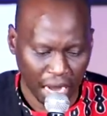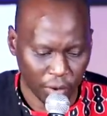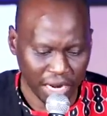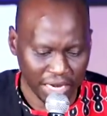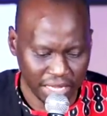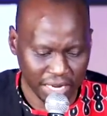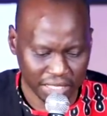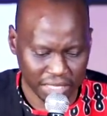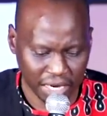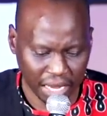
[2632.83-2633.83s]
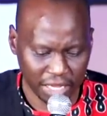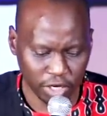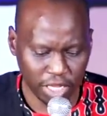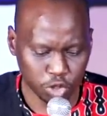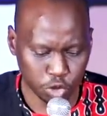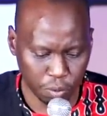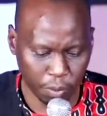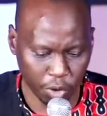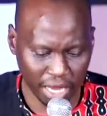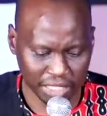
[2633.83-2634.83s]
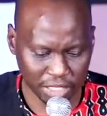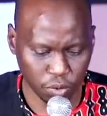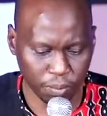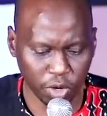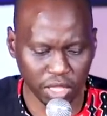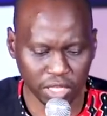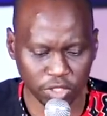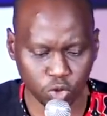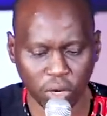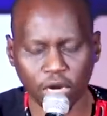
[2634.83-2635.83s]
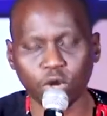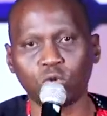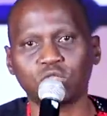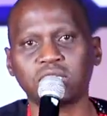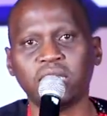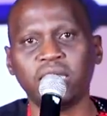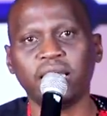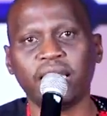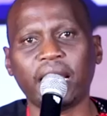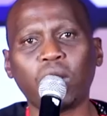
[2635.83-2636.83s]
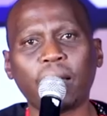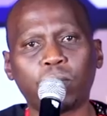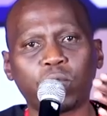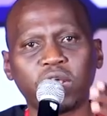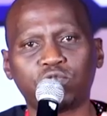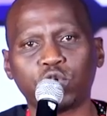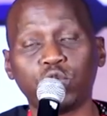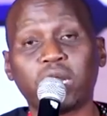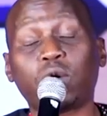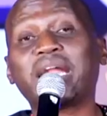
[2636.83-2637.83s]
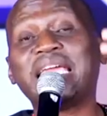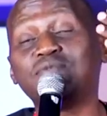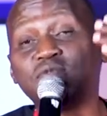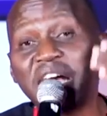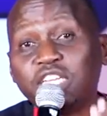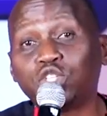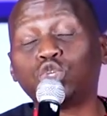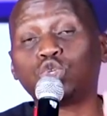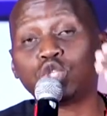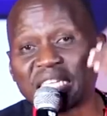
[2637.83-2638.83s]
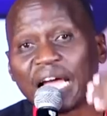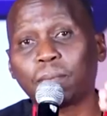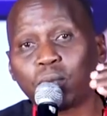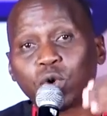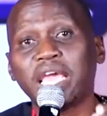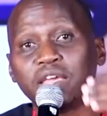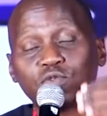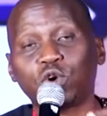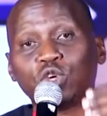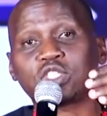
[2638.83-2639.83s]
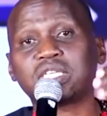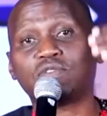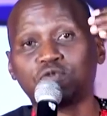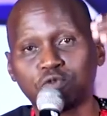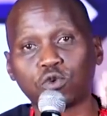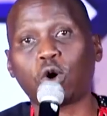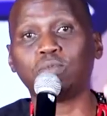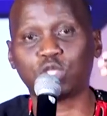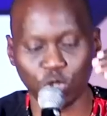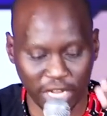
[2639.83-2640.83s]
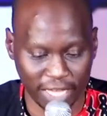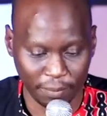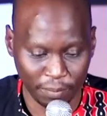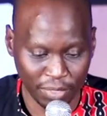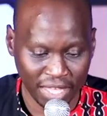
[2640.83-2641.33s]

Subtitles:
I want to lead us in two prayers as we bring this to a close. And I want to pray for you, and I want to invite you to start praying for yourself from today.